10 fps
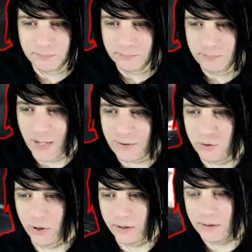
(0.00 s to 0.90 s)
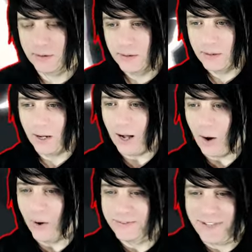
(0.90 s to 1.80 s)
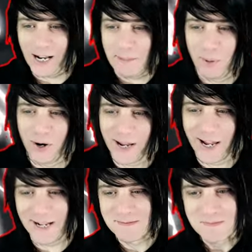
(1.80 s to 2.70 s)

That's good. Oh, he's teleporting in.